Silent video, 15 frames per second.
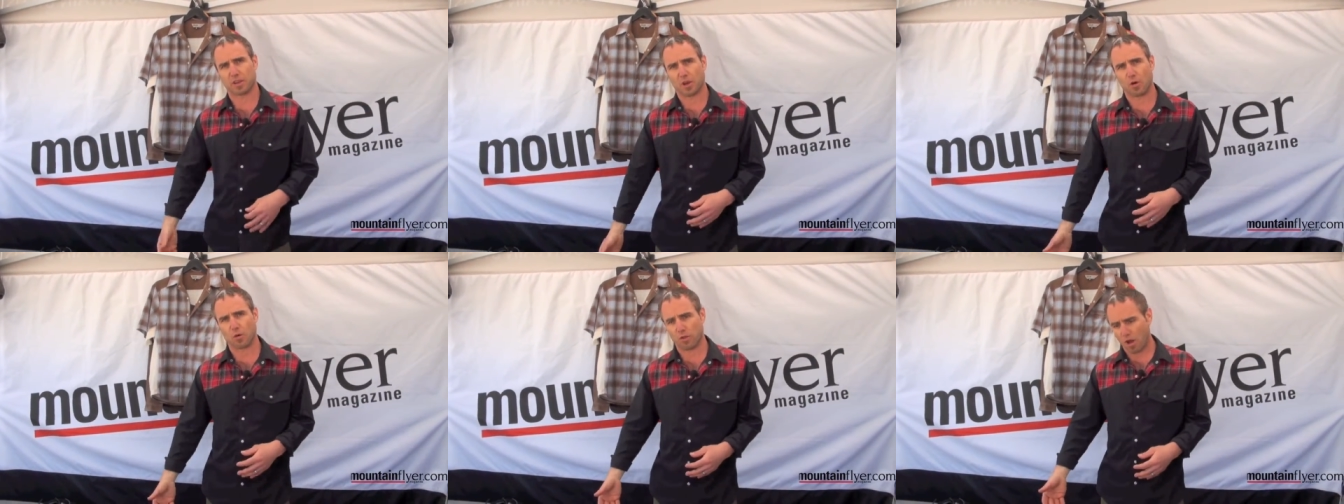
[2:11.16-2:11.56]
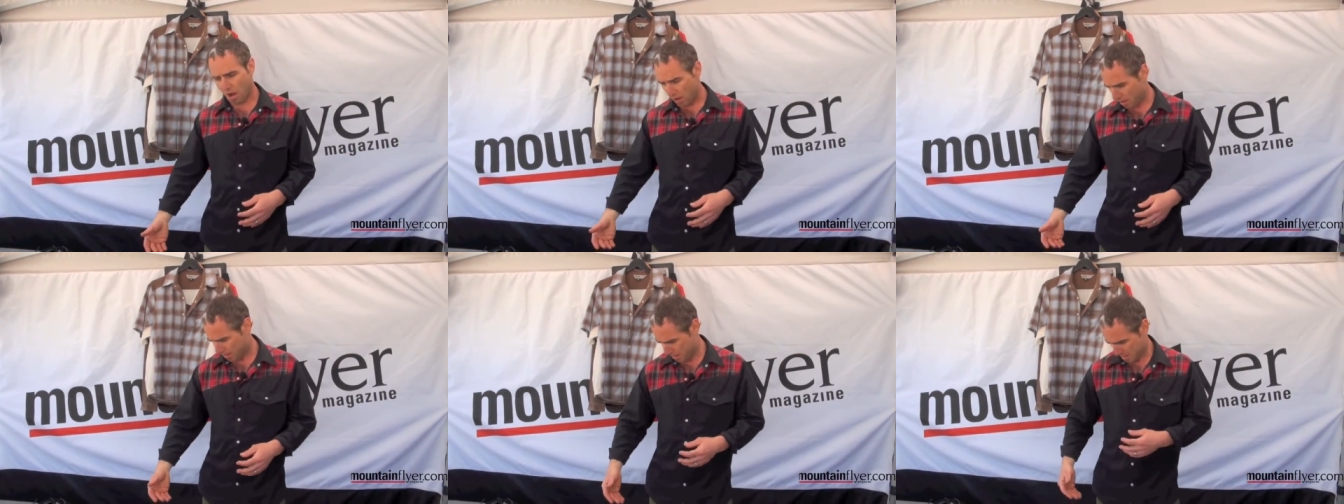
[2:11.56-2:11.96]
Go
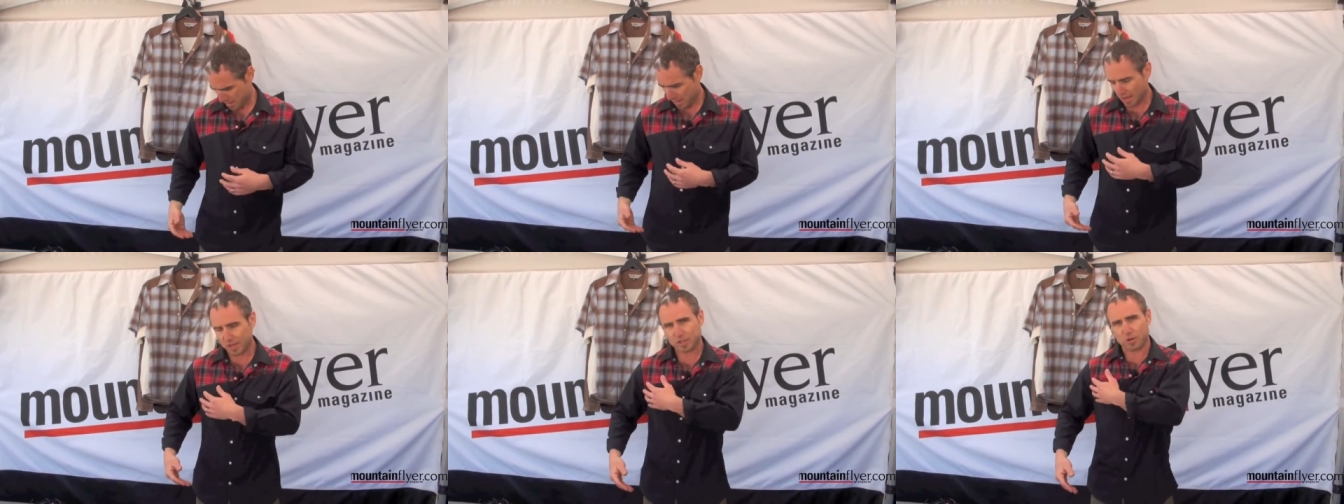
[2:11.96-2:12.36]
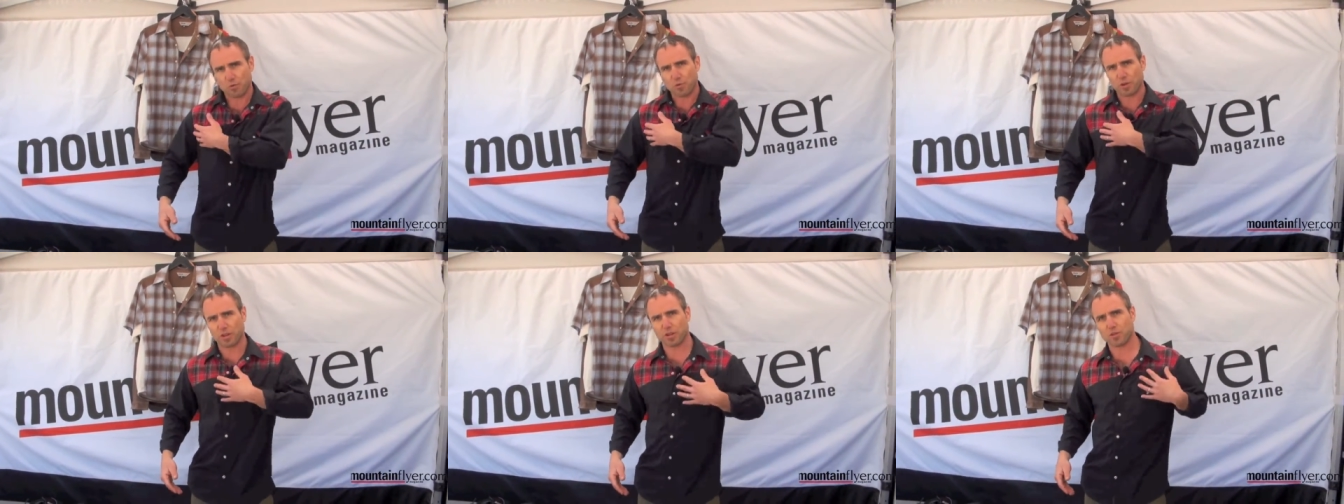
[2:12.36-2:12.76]
Long. It's a
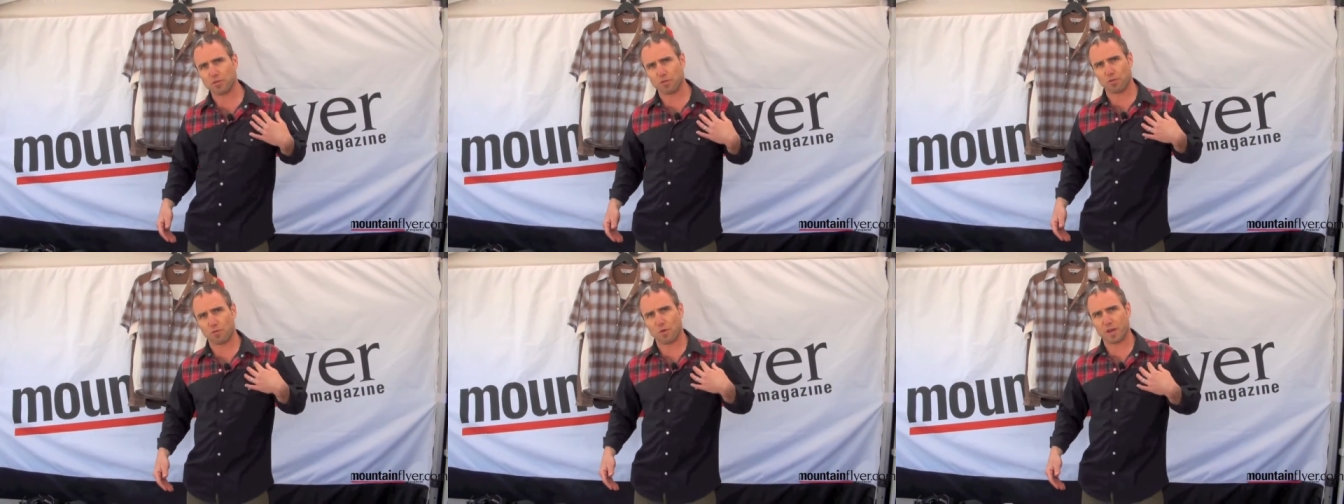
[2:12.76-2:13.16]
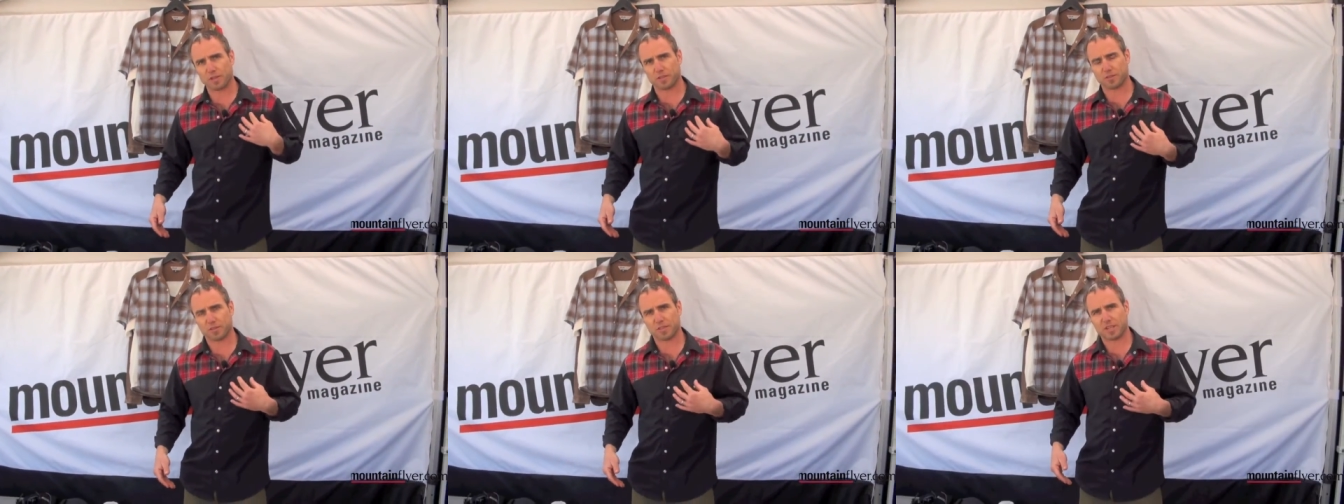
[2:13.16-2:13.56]
really cool
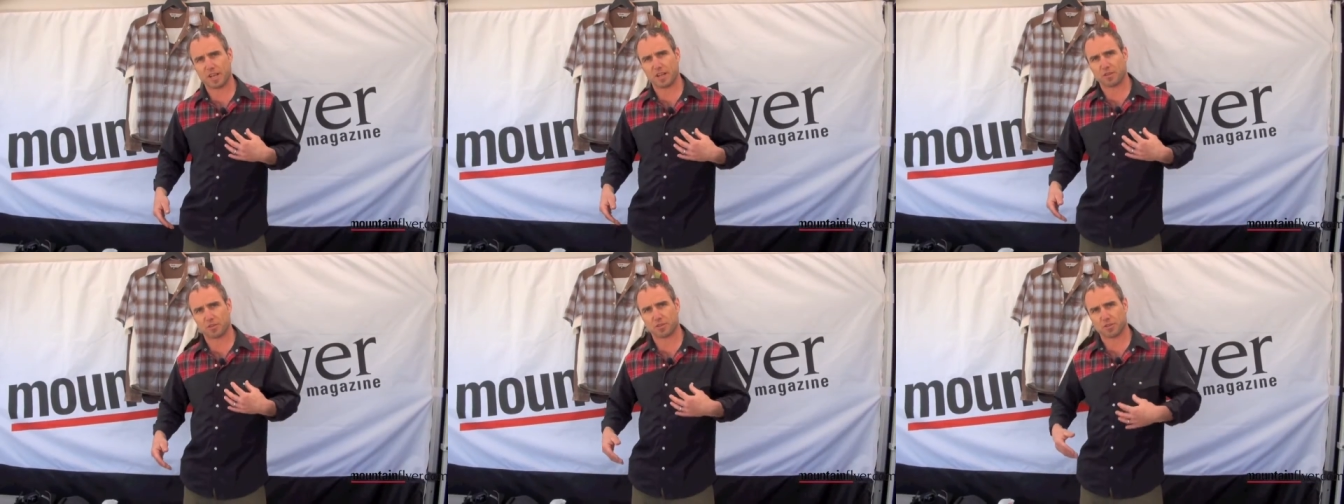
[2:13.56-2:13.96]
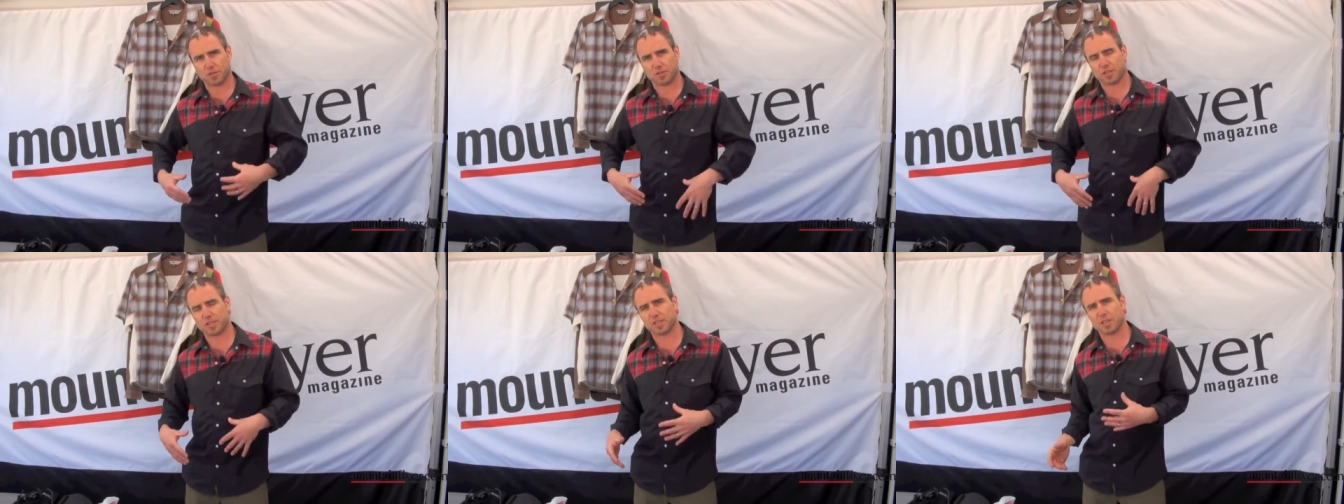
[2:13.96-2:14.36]
Western style
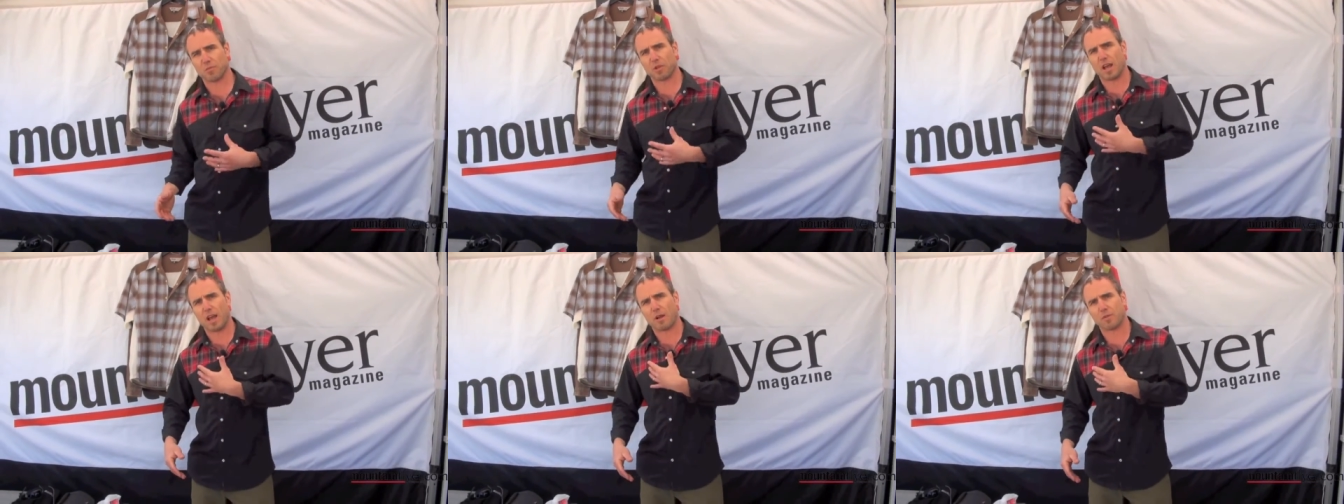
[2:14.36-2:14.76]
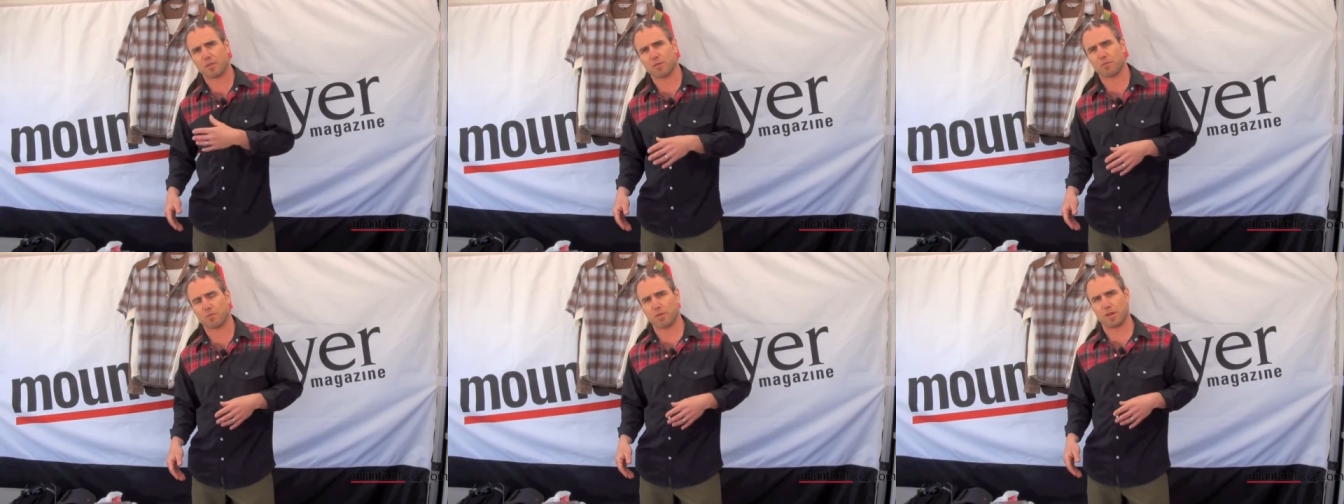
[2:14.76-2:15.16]
shirt. This is the black with
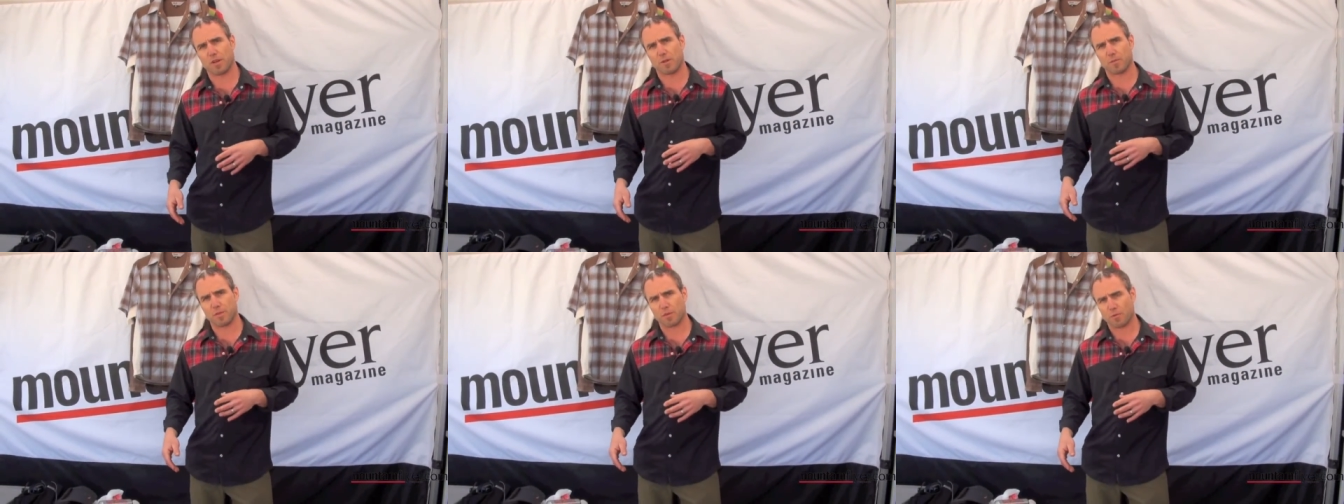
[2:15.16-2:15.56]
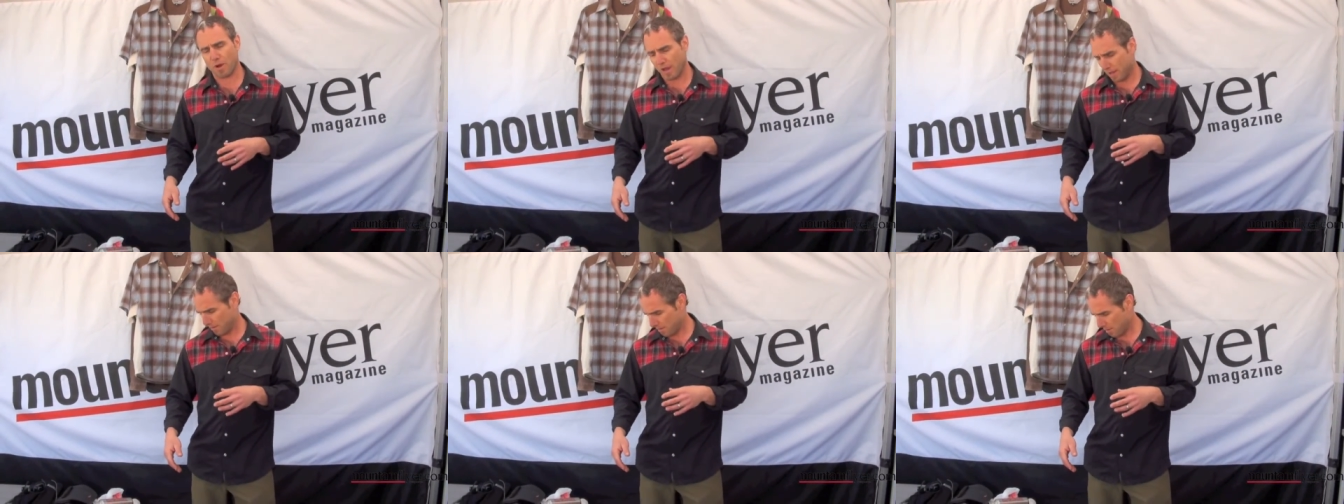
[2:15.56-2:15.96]
the
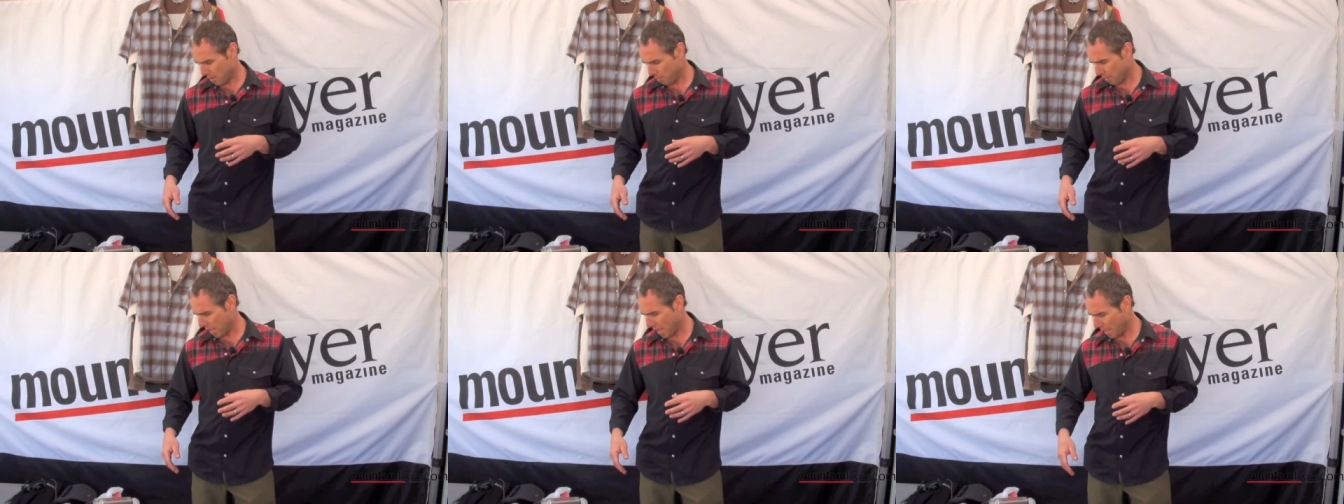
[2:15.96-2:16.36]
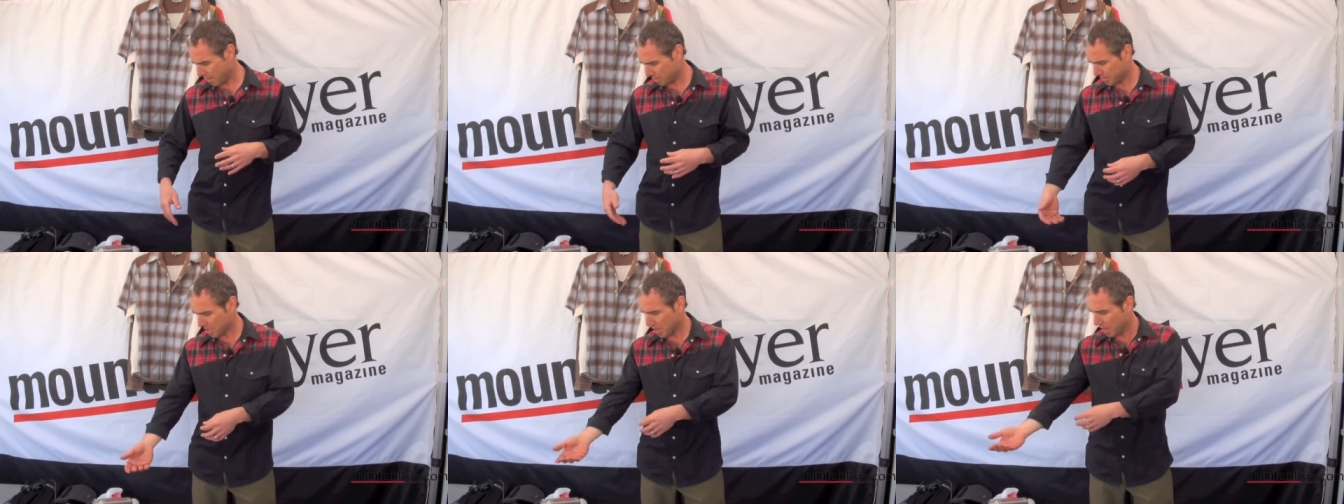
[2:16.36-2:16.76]
red plaid
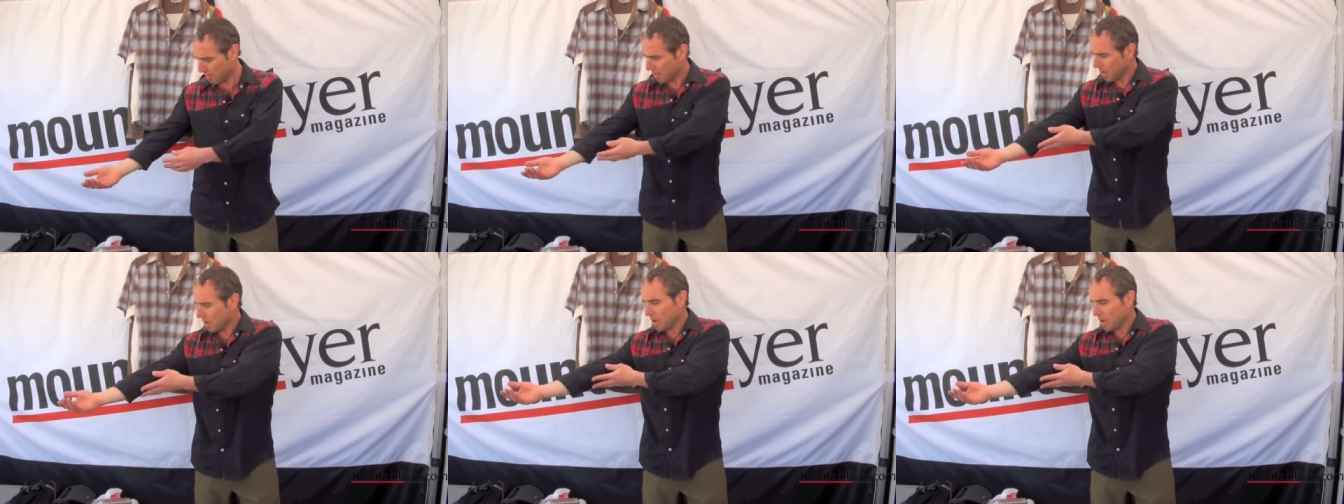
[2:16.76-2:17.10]
up top.